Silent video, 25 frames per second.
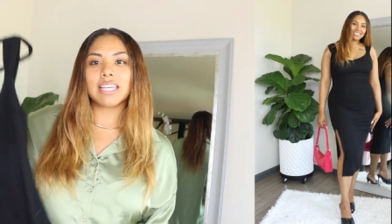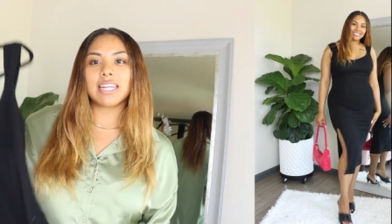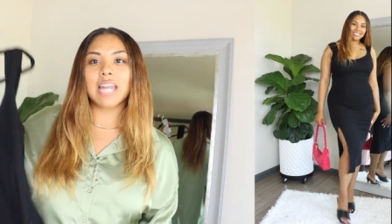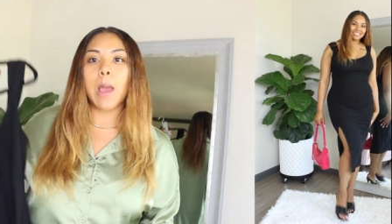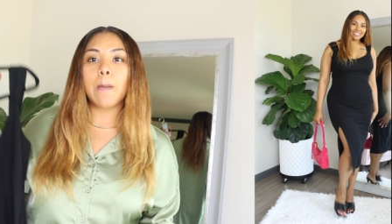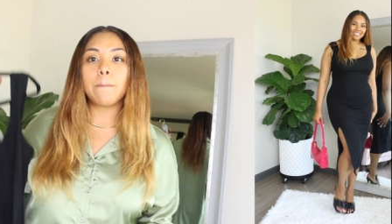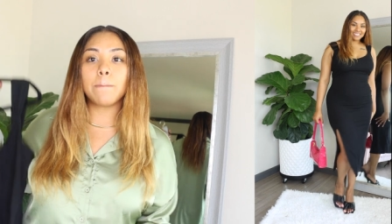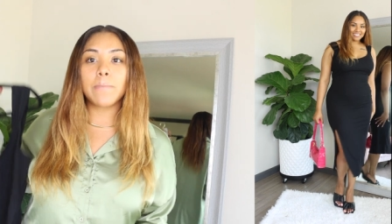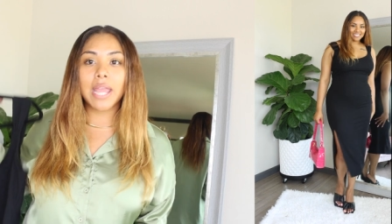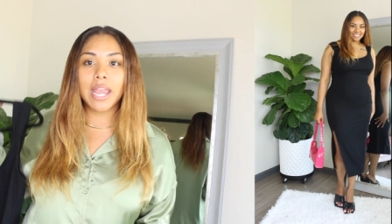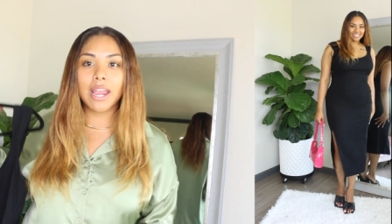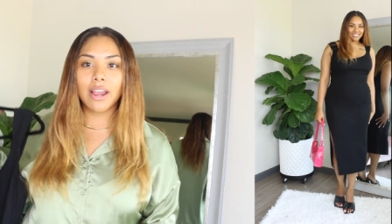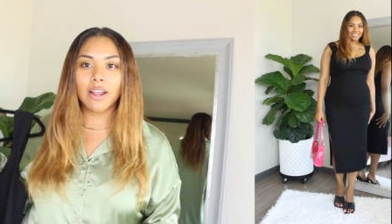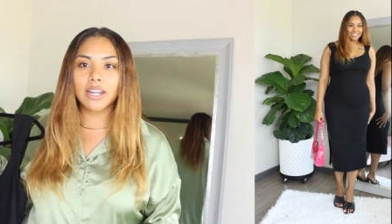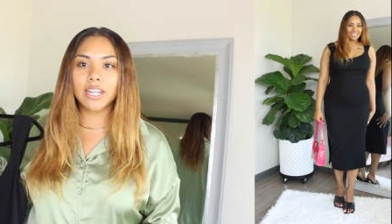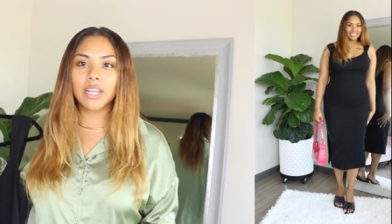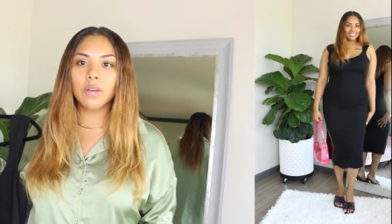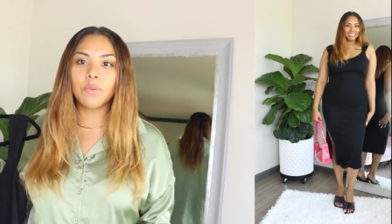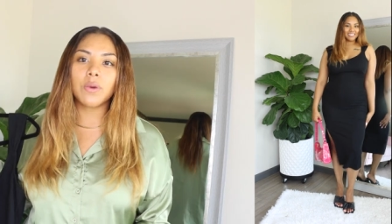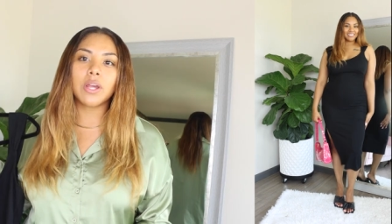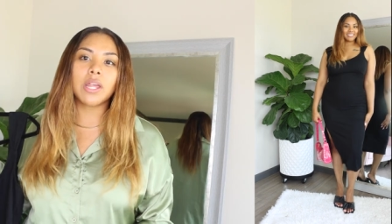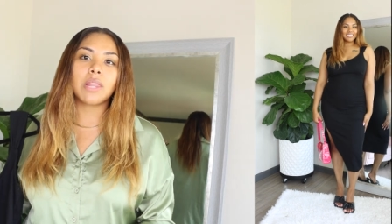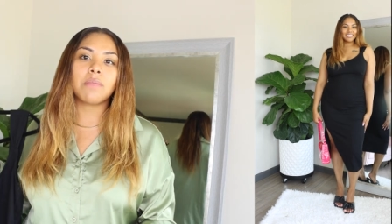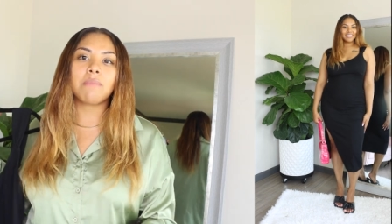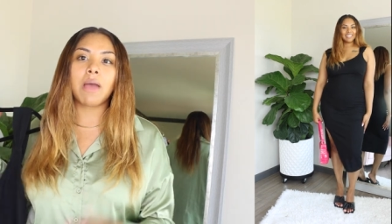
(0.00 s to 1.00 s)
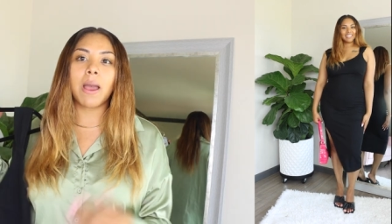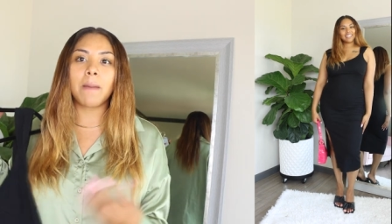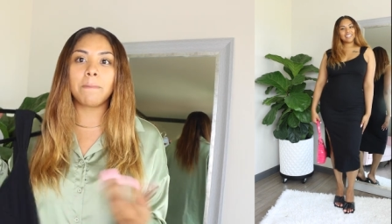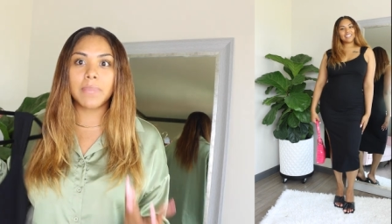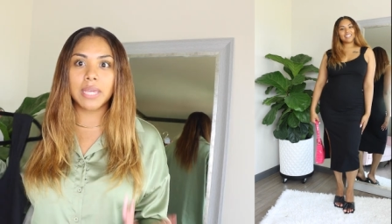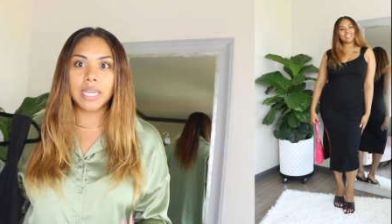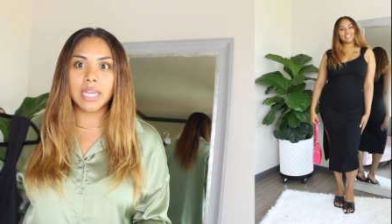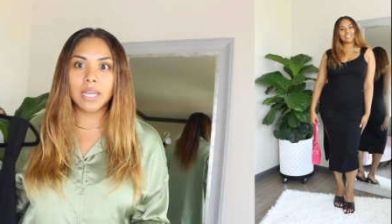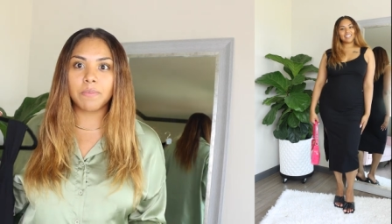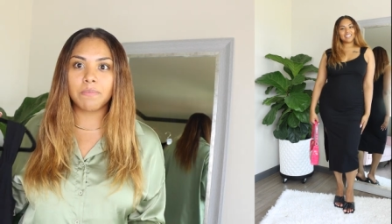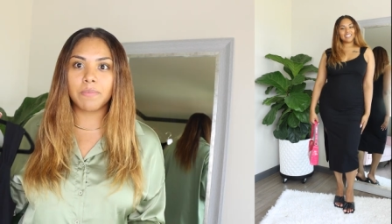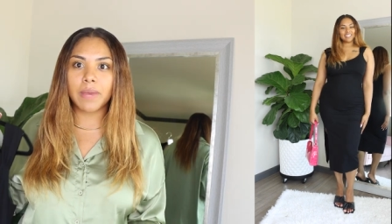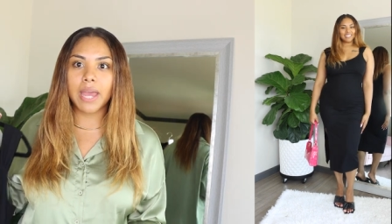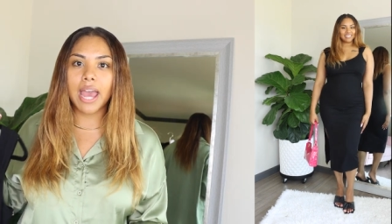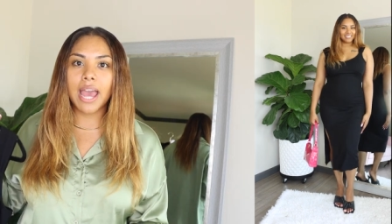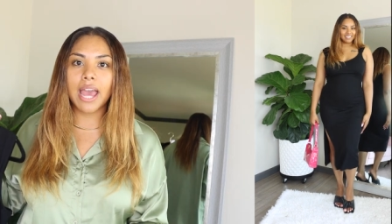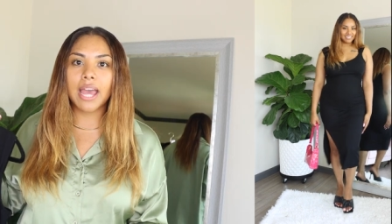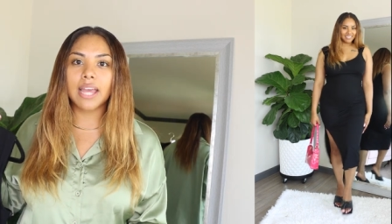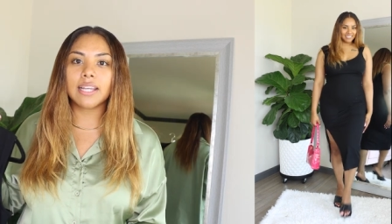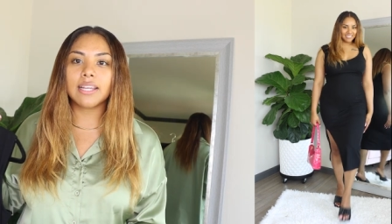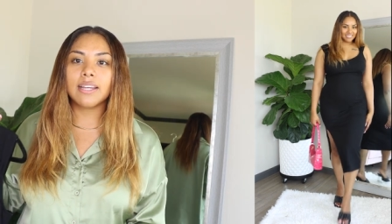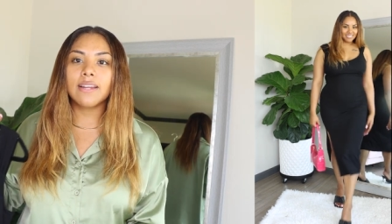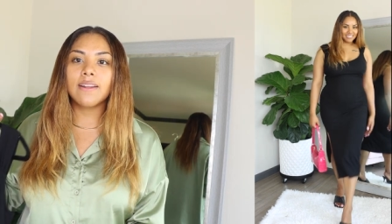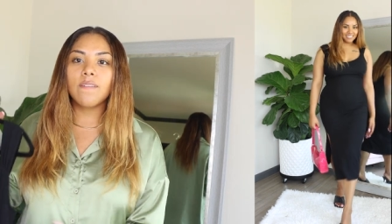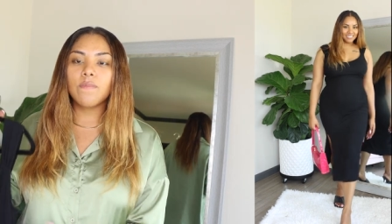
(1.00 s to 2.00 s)
And I paired it with my pink
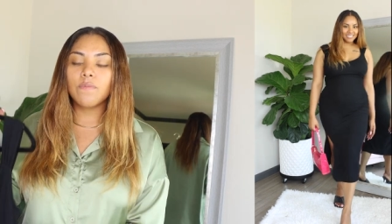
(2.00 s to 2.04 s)
bag